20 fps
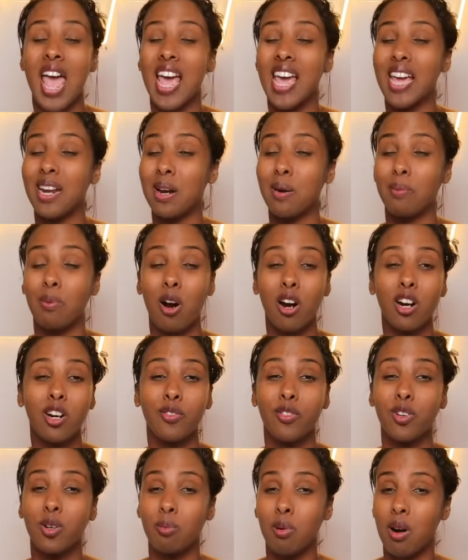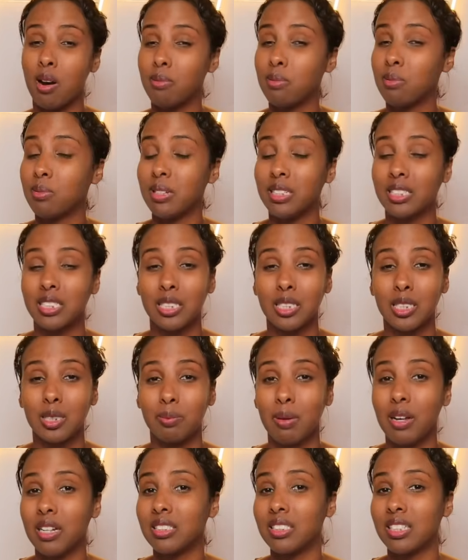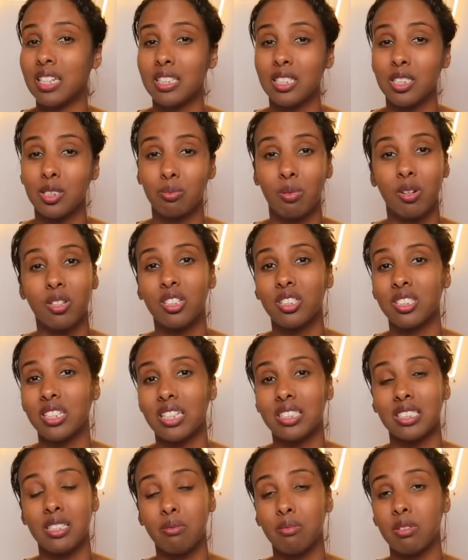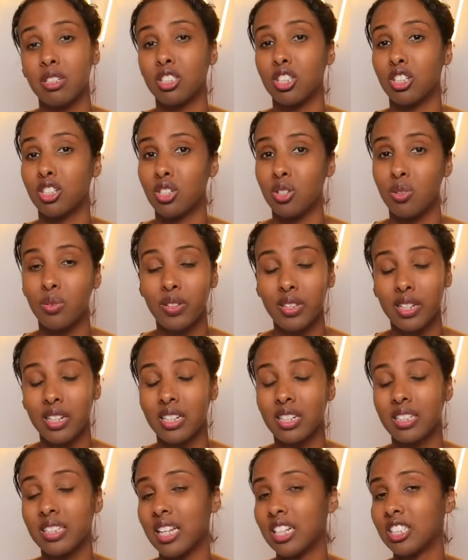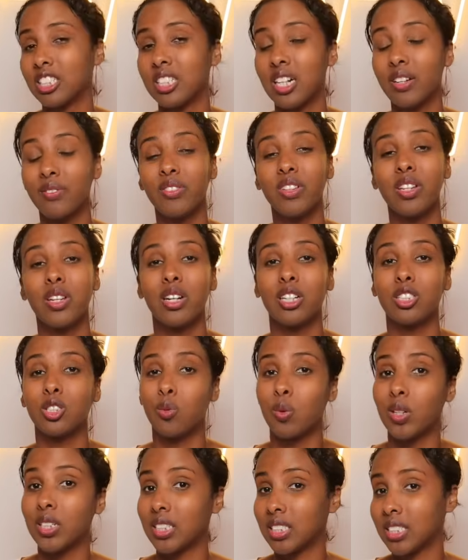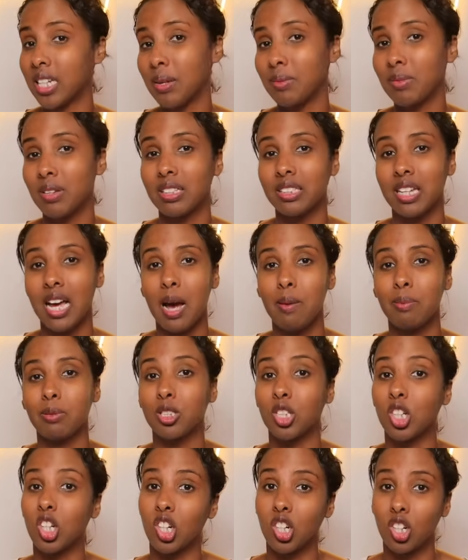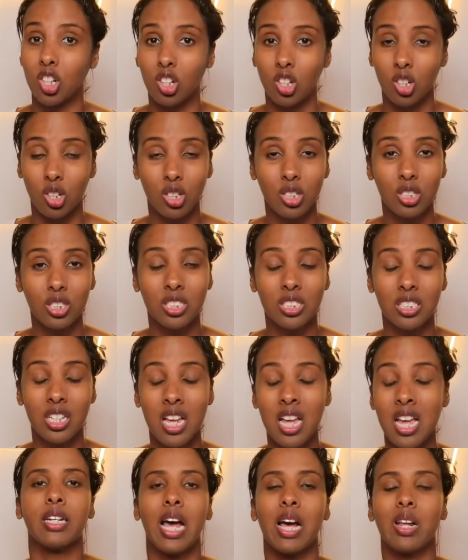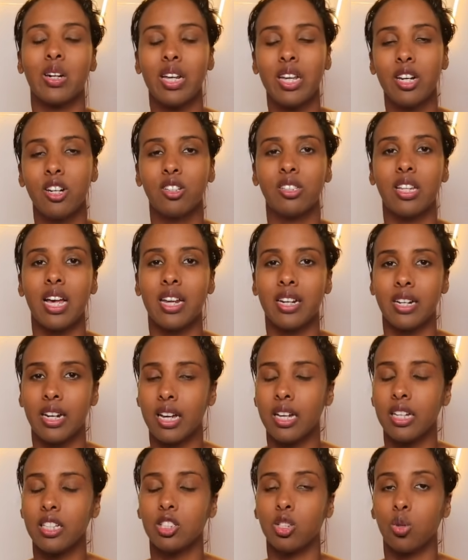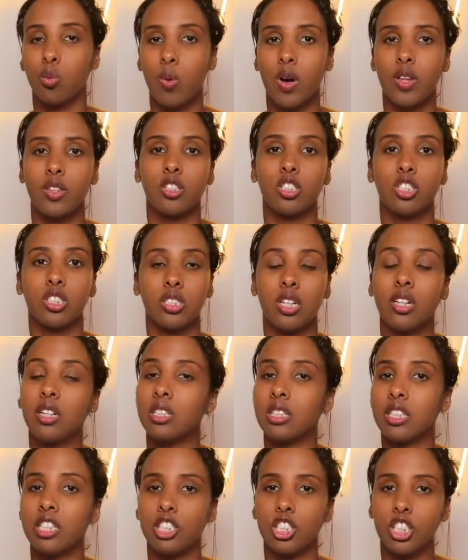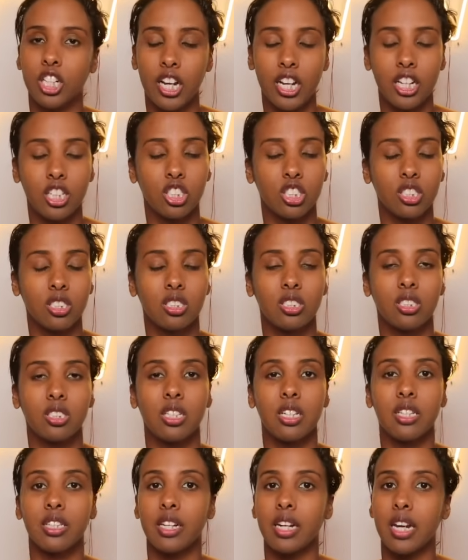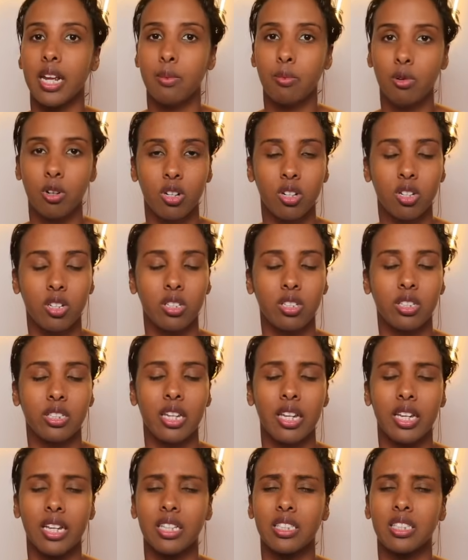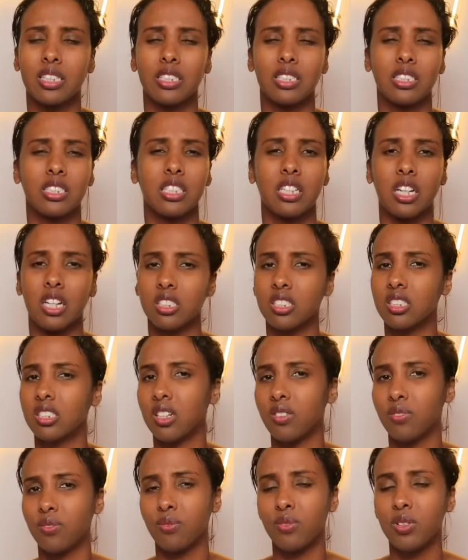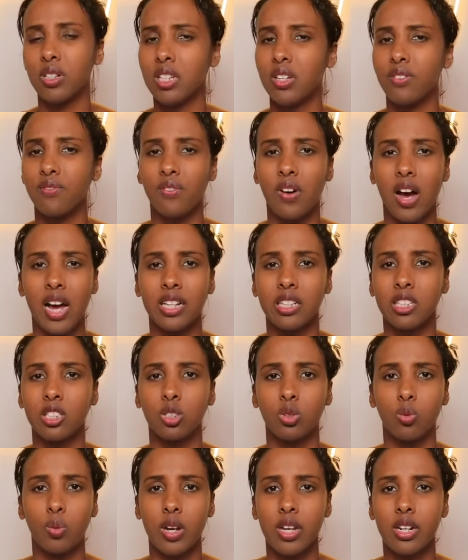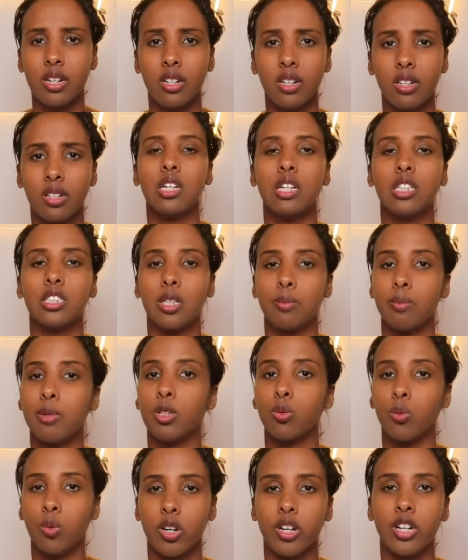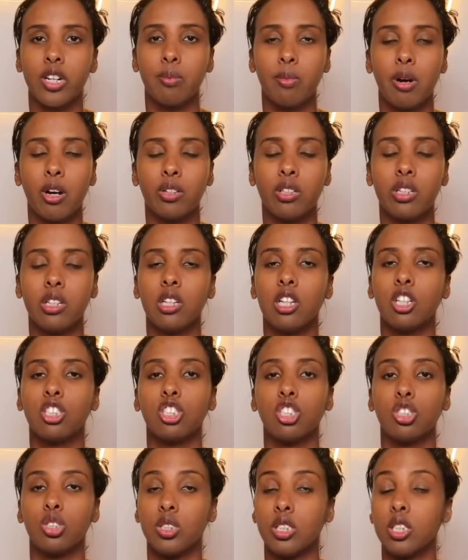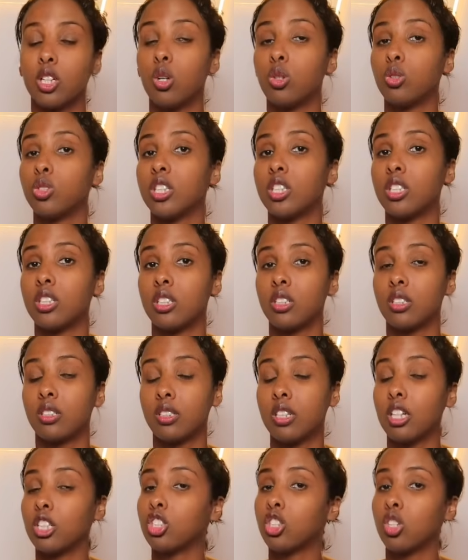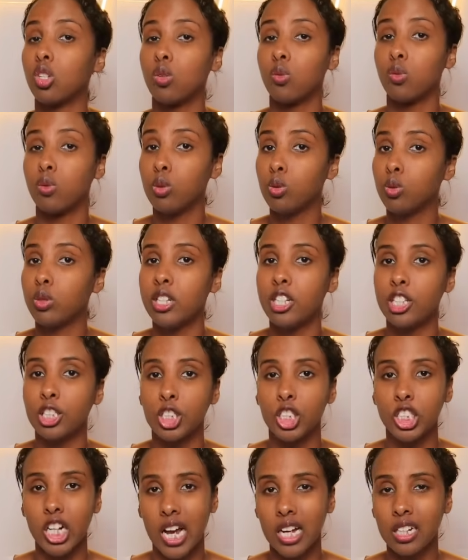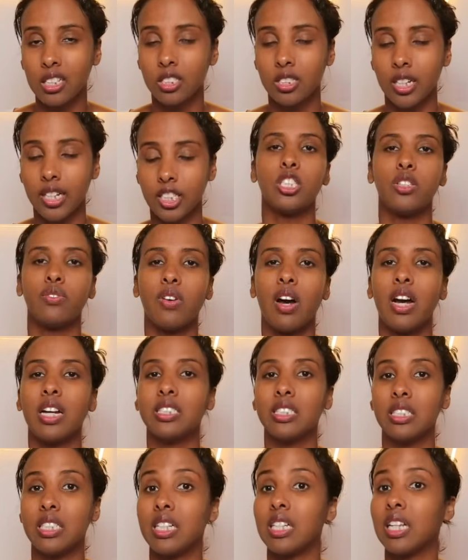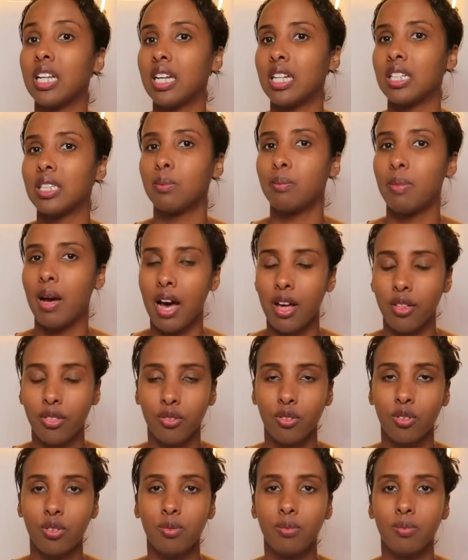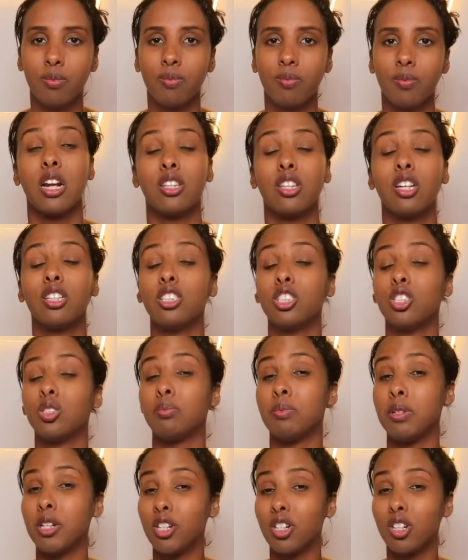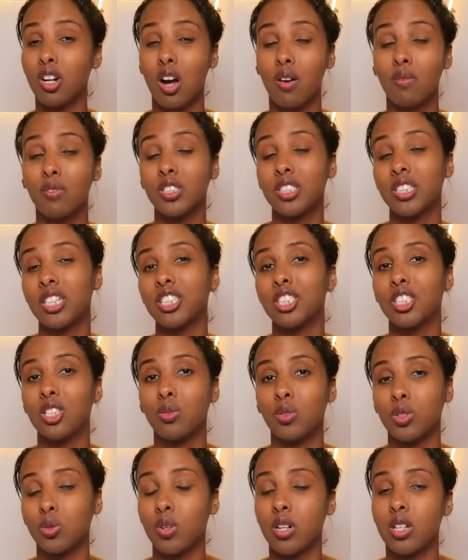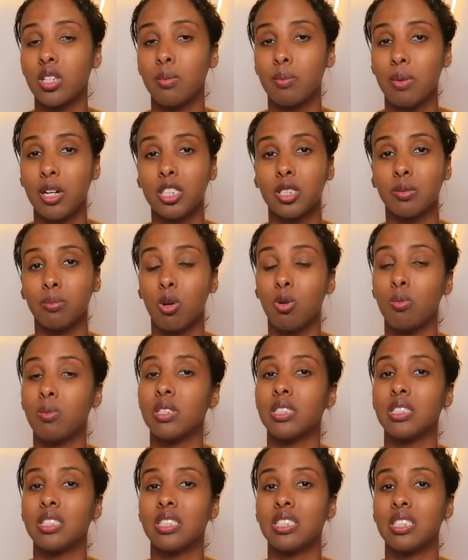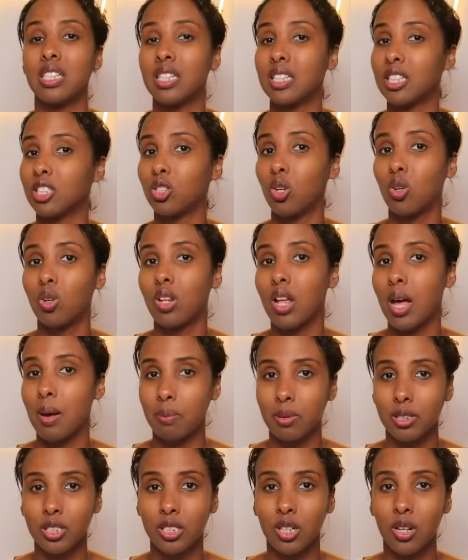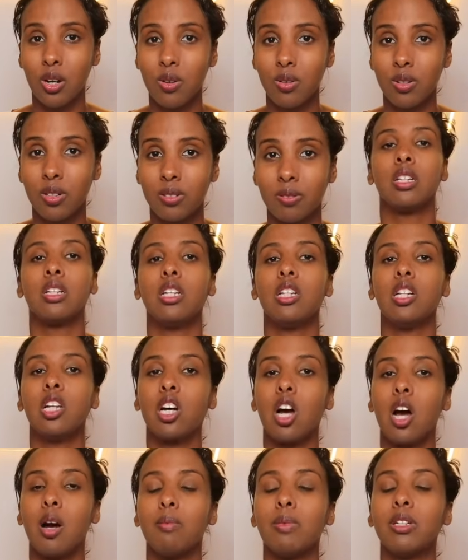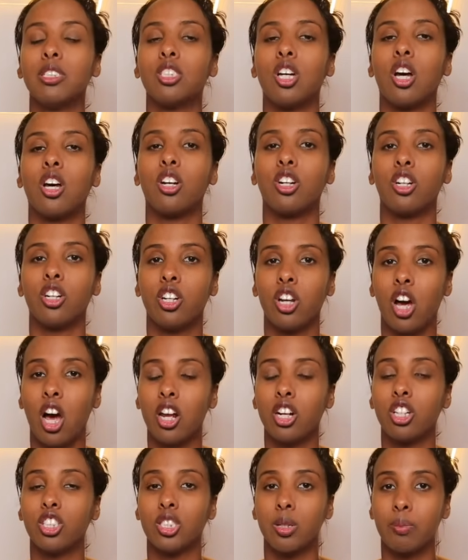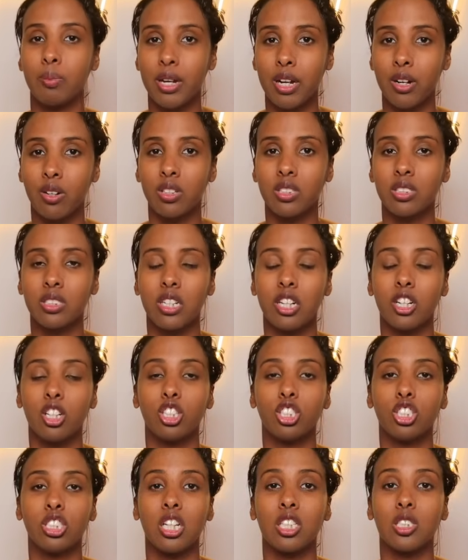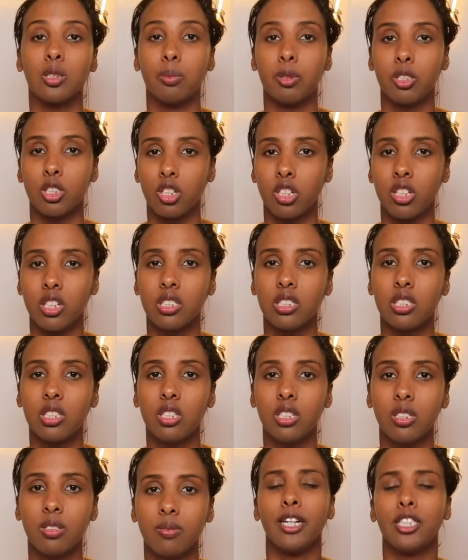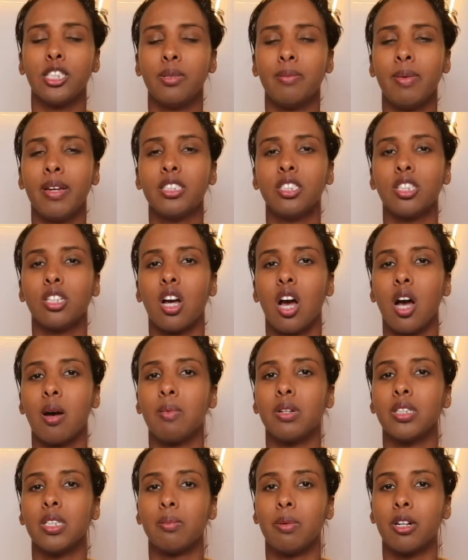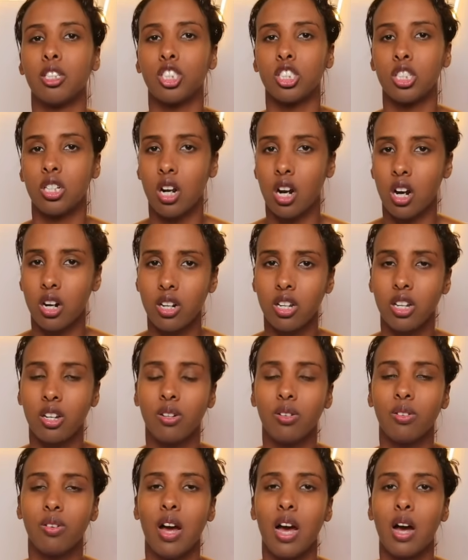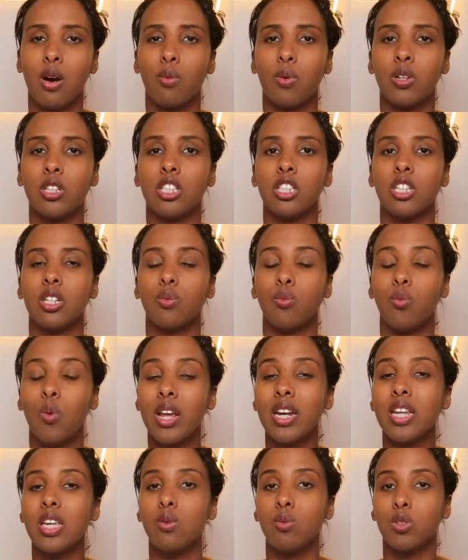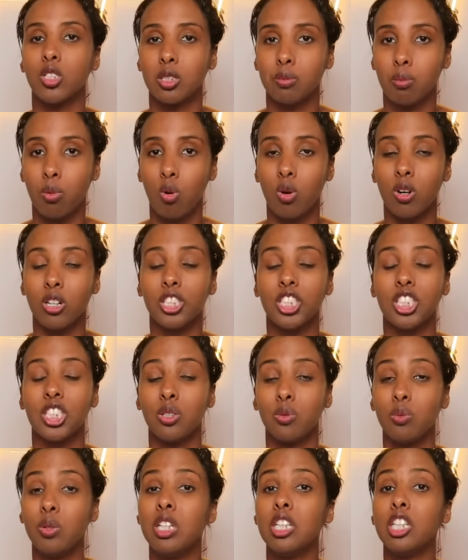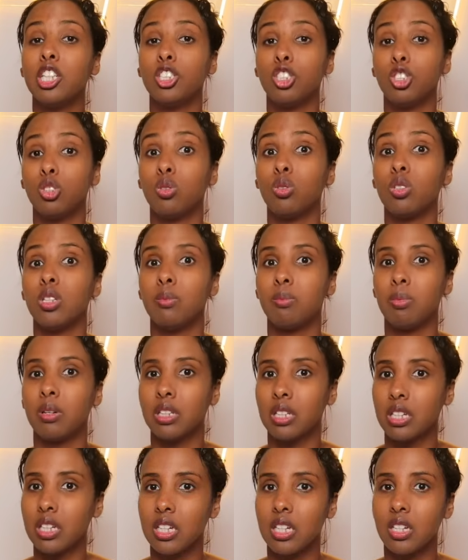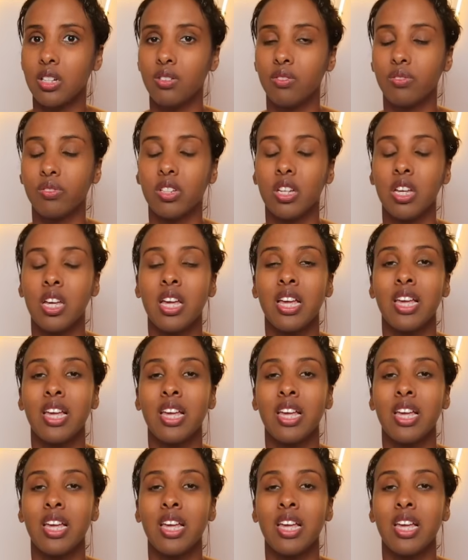and a part of her probably suspects that these brothers had something to do with it and she definitely doesn't want the same thing to happen to her girls now later that night the weather suddenly changes in the neighborhood they get this gust of really violent wind Elena is a bit worried about lila so she goes and does her routine checks like she finds lila in the bathroom and i thought this mirror conversation was one of the best moments in this whole episode lila comments on her daughter's appearance and her son's paternity and she makes a comment about gennaro how when when he was was born, she really truly believed